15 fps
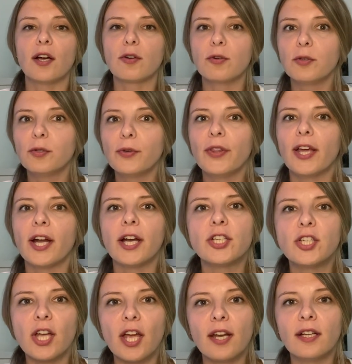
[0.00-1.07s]
grew their
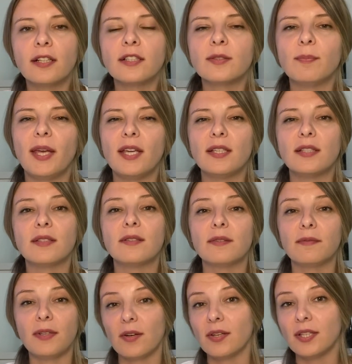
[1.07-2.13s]
channels based
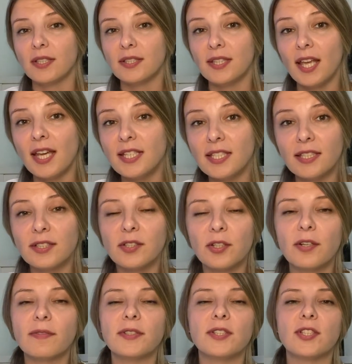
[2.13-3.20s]
on various dating
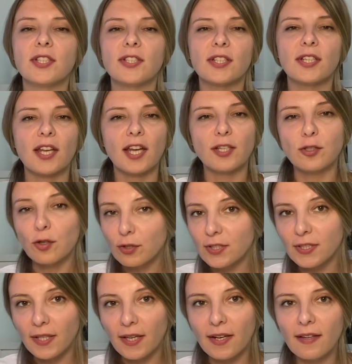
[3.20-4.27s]
services, and I don't
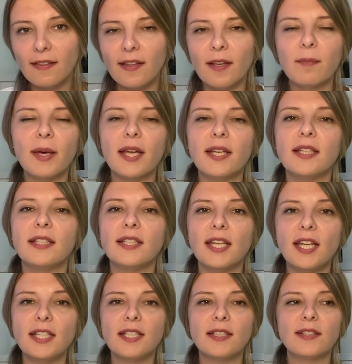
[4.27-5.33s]
see anything bad in
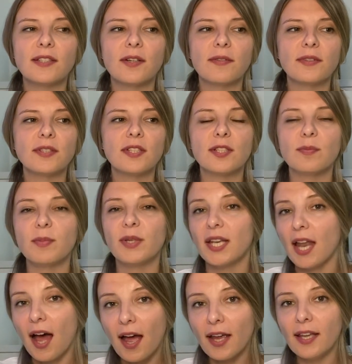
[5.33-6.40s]
dating services, but
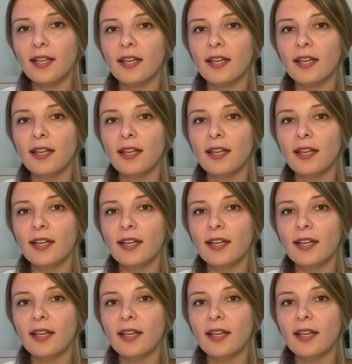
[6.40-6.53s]
I